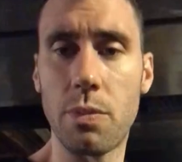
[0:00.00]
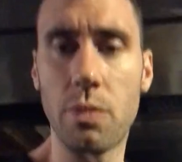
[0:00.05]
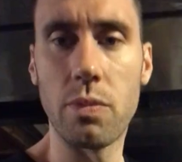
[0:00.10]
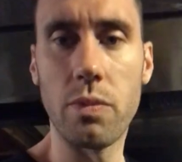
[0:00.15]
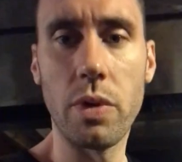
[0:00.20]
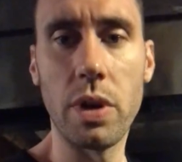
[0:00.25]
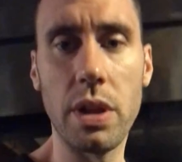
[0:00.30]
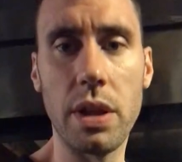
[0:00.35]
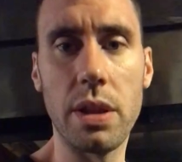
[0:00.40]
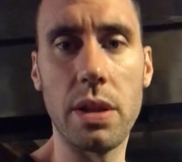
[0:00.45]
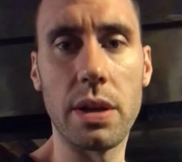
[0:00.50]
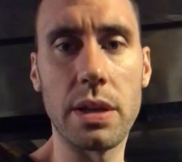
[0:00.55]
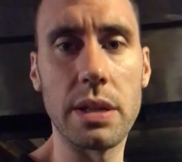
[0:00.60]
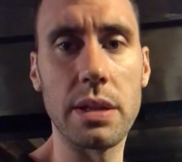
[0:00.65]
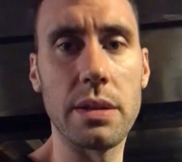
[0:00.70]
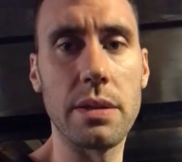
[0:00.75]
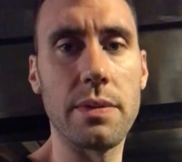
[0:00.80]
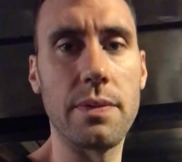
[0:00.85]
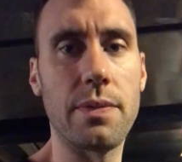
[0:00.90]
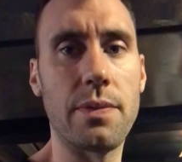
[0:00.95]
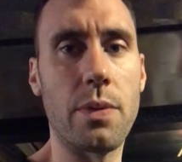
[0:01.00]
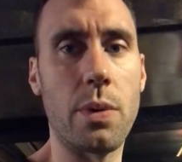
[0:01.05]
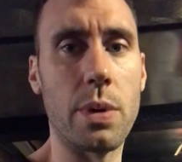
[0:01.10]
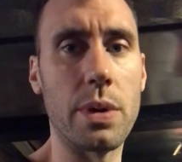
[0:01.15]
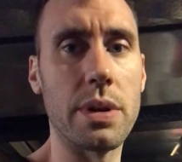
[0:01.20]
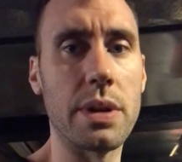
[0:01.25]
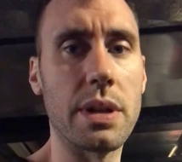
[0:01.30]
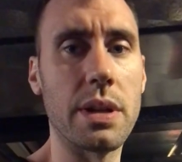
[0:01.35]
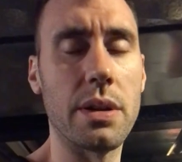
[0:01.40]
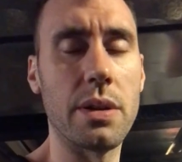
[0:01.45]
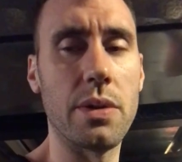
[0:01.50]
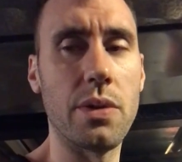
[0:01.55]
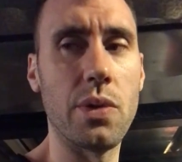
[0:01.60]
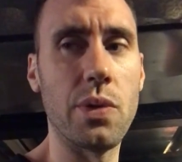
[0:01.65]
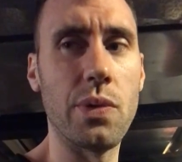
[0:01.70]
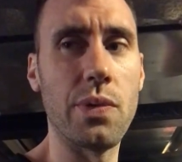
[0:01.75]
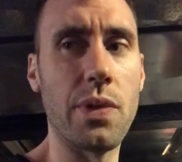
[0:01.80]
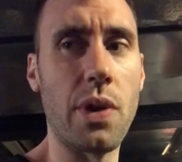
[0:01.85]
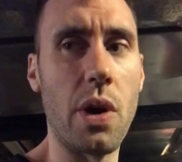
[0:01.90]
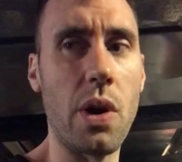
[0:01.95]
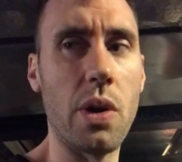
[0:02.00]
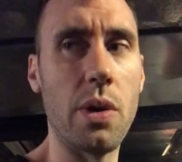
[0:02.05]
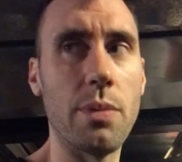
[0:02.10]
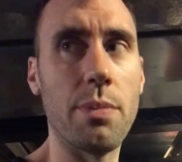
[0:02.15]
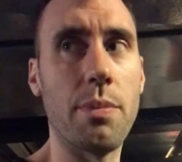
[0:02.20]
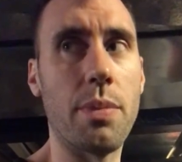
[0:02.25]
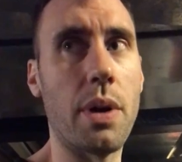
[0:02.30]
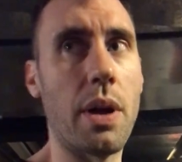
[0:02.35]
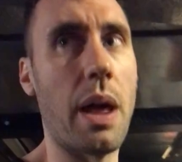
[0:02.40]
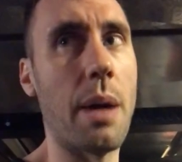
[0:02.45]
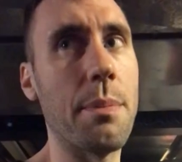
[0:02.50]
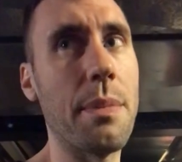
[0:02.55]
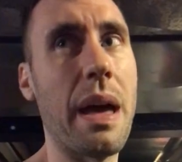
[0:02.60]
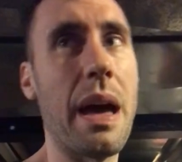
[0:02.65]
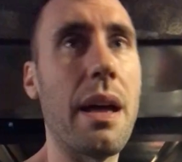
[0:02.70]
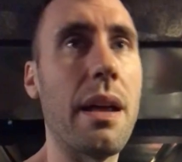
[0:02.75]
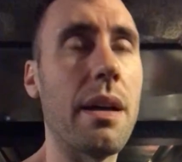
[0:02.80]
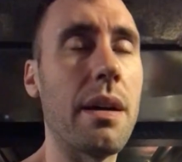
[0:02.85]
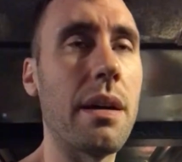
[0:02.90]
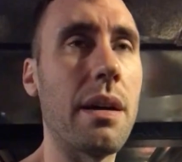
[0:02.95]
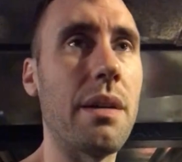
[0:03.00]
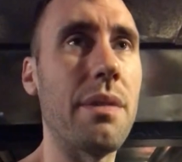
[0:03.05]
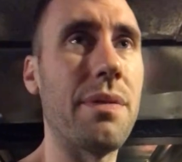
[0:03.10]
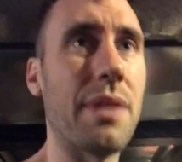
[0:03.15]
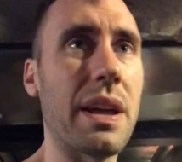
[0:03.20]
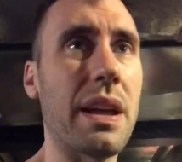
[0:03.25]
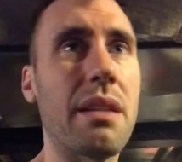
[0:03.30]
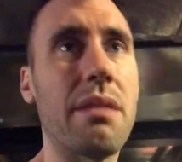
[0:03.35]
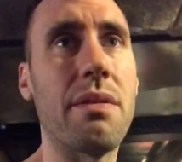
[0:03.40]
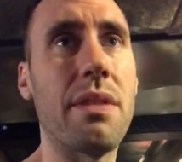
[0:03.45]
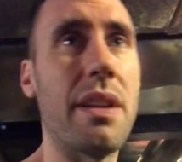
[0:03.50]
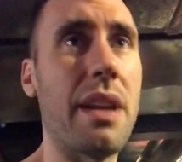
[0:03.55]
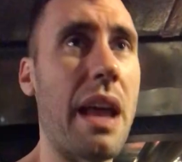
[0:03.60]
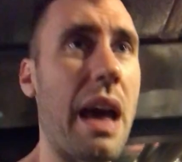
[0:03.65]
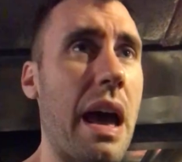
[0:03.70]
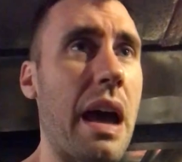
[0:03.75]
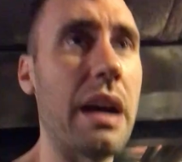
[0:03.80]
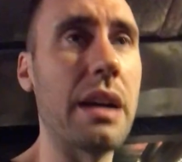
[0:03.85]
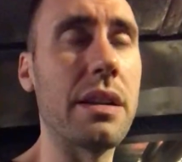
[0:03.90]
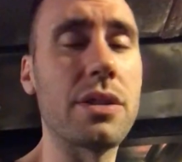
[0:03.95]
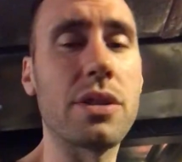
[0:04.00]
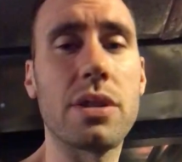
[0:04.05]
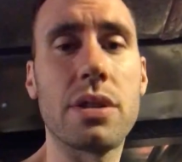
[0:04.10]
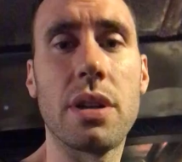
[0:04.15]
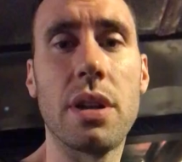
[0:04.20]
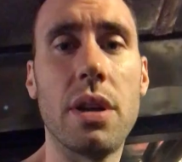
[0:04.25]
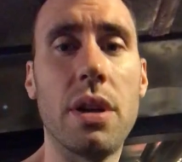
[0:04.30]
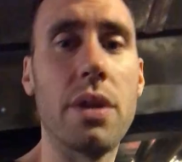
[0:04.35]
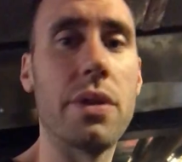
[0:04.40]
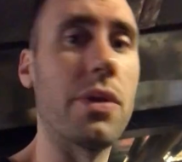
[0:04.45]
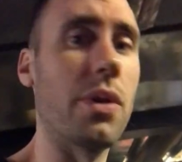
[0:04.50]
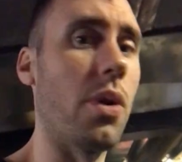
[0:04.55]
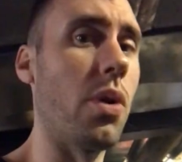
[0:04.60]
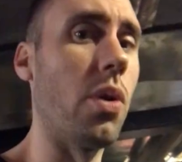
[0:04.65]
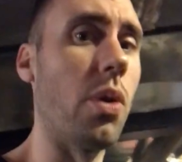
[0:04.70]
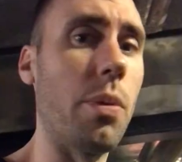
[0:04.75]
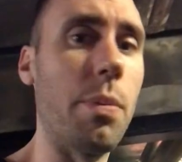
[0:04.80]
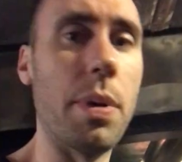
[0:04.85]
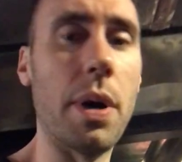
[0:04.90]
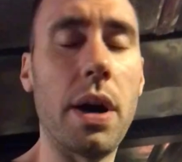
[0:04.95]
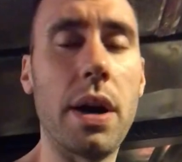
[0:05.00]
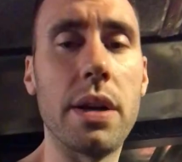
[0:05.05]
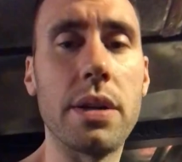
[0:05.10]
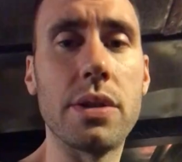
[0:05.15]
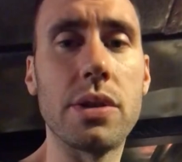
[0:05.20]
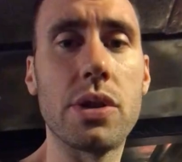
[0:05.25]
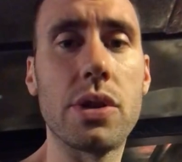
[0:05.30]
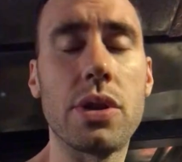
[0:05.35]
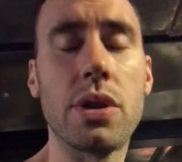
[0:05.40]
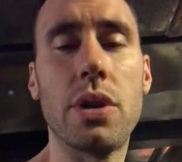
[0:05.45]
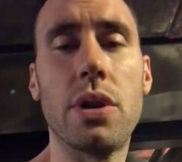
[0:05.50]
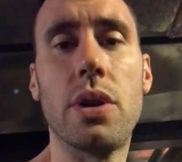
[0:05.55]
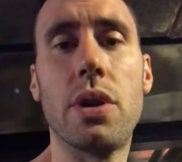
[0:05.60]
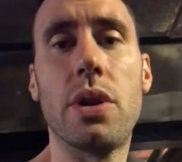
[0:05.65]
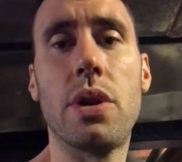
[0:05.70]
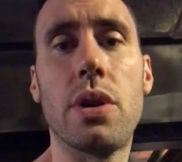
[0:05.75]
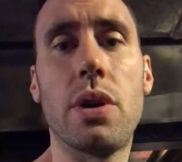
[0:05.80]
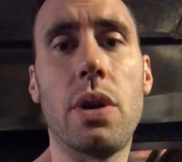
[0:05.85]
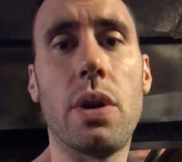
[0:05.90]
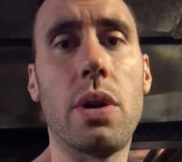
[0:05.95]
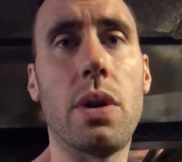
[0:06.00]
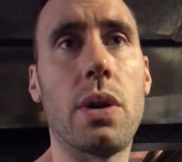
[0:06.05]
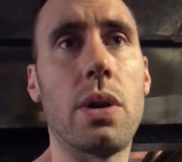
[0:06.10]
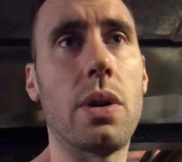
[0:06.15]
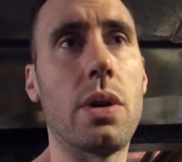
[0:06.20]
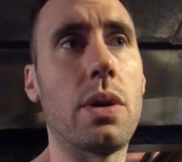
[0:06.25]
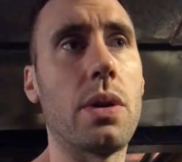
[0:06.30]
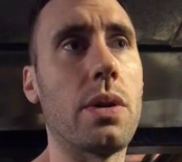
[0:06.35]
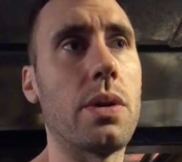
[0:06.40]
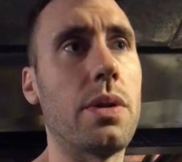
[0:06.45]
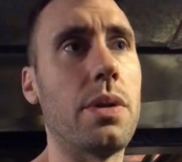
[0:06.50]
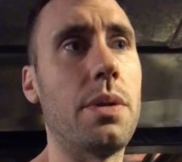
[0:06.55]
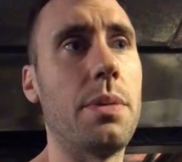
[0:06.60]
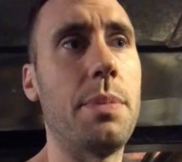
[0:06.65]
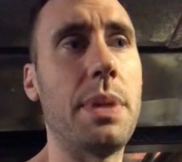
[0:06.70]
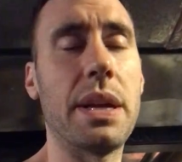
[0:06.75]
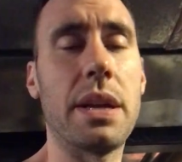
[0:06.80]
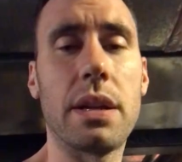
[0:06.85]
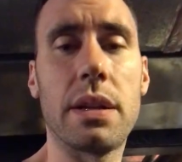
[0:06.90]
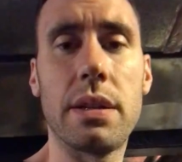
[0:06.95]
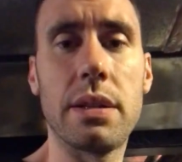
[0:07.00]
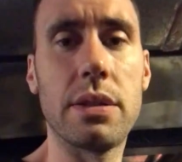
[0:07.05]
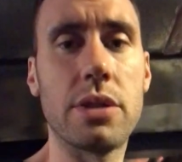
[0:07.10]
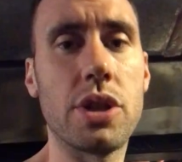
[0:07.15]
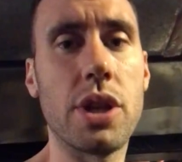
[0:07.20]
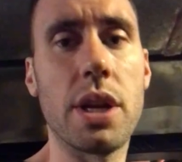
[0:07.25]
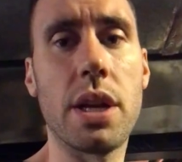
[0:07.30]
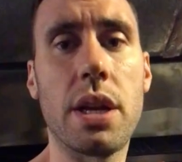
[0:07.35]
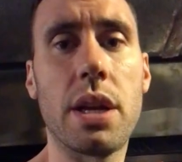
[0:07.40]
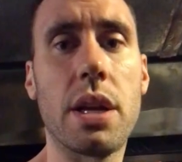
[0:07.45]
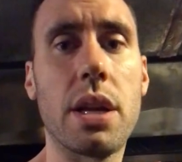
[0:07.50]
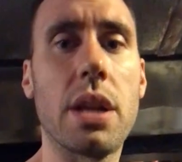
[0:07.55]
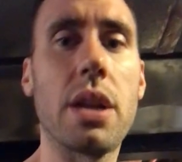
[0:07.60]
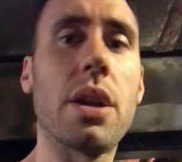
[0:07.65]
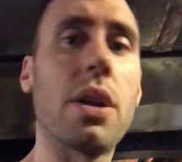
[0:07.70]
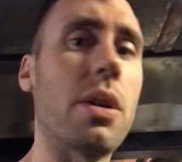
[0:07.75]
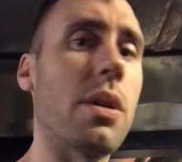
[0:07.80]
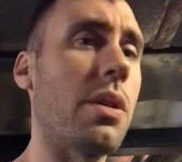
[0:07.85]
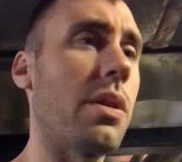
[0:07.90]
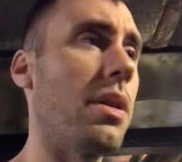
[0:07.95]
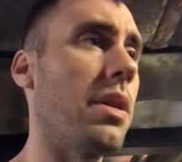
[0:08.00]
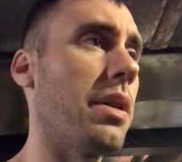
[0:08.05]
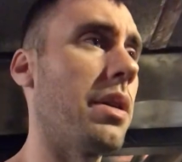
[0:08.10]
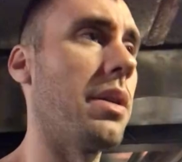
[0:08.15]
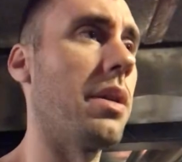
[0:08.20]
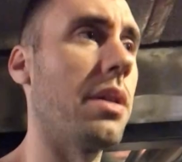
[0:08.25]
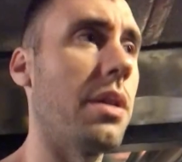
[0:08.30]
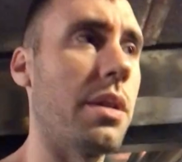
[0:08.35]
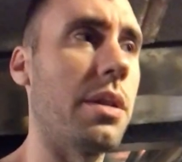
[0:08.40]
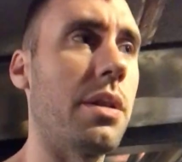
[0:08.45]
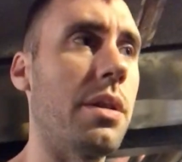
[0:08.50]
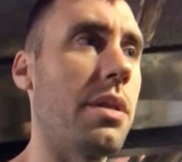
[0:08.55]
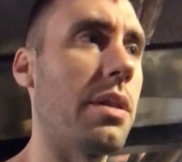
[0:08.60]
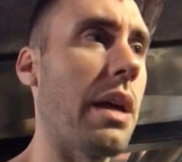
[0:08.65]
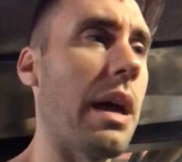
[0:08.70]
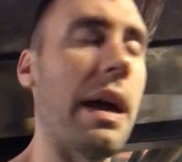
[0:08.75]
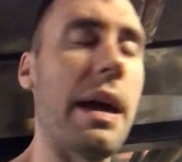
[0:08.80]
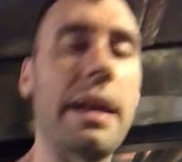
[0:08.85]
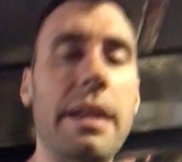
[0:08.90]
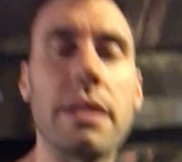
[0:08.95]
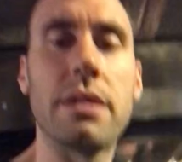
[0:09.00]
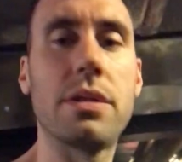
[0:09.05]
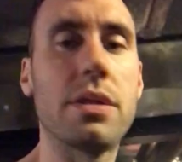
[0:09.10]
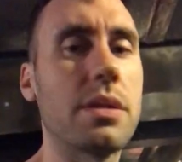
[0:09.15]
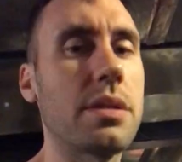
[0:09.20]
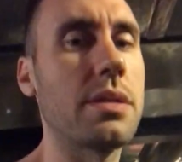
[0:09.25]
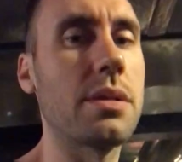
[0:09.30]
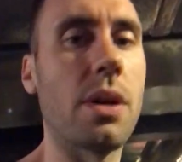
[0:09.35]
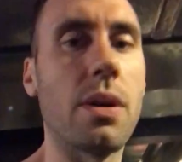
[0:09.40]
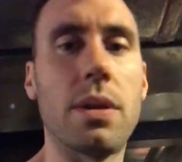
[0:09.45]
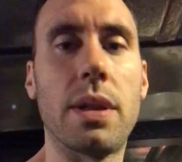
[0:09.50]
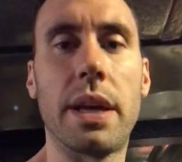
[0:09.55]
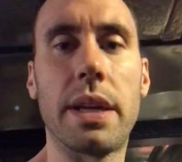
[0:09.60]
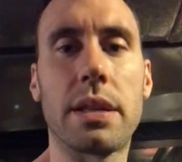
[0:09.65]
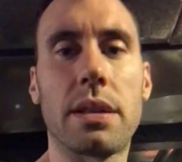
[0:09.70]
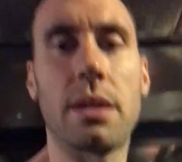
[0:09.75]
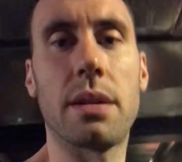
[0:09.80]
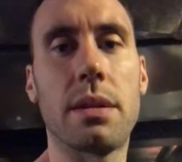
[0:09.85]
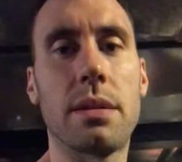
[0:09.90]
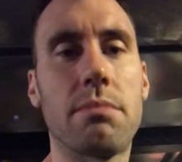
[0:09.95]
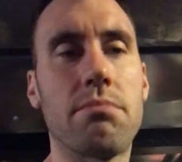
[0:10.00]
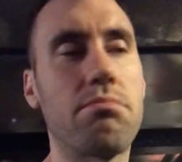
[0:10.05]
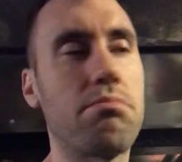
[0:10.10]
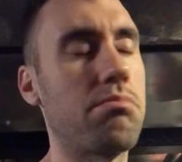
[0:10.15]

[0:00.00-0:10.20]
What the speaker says: I'm really looking forward to getting a new phone, but I'm not a fan of the notch, the hole punch, or the big chin, or the. I just don't like it.